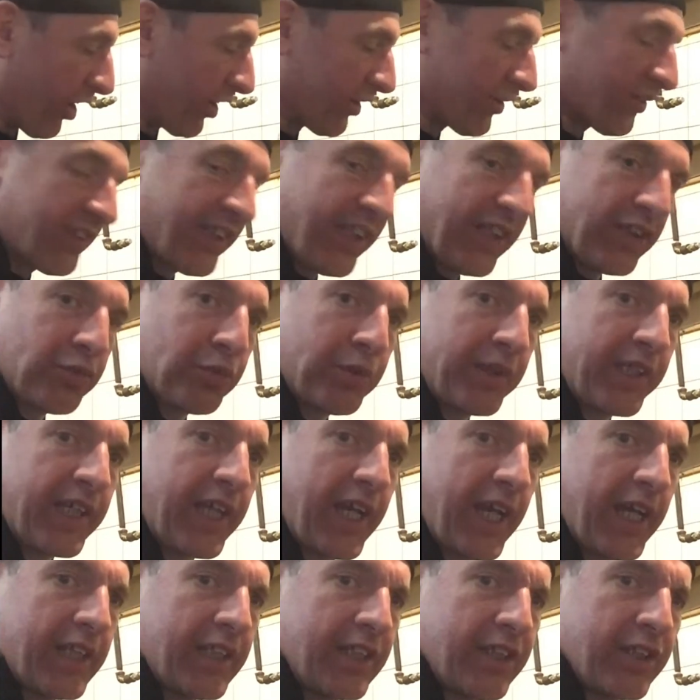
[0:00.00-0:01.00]
us next
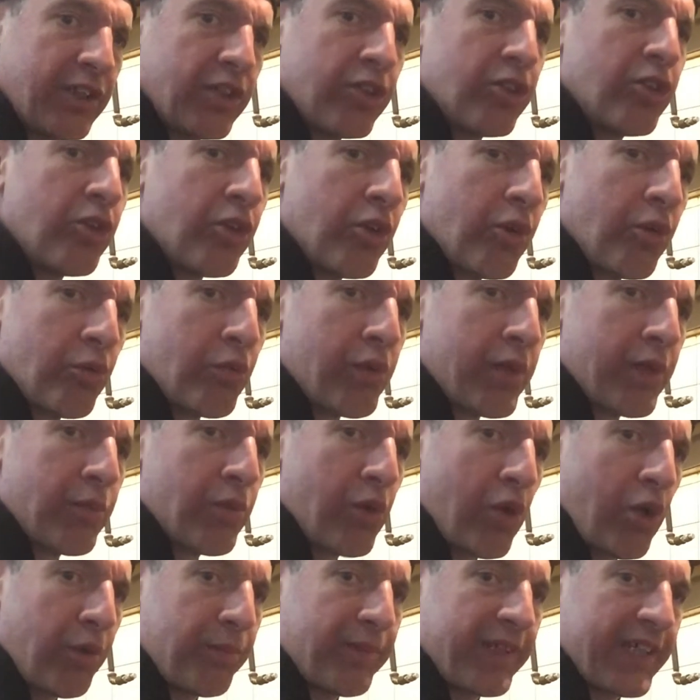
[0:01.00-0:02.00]
weekend, we
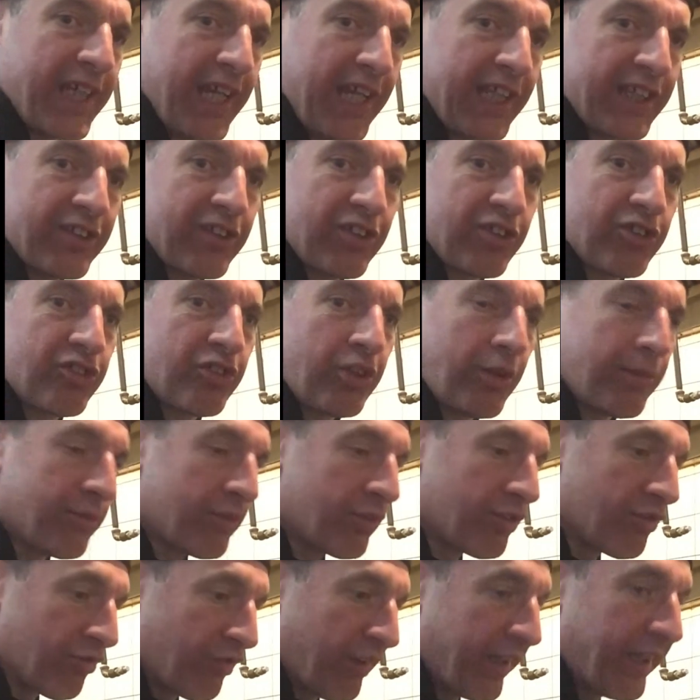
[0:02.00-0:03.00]
will be getting to
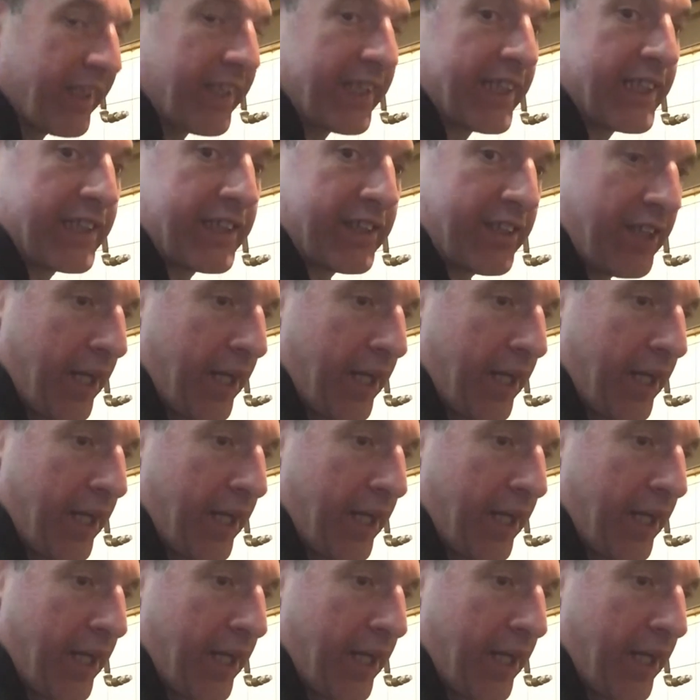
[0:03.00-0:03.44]
some grilling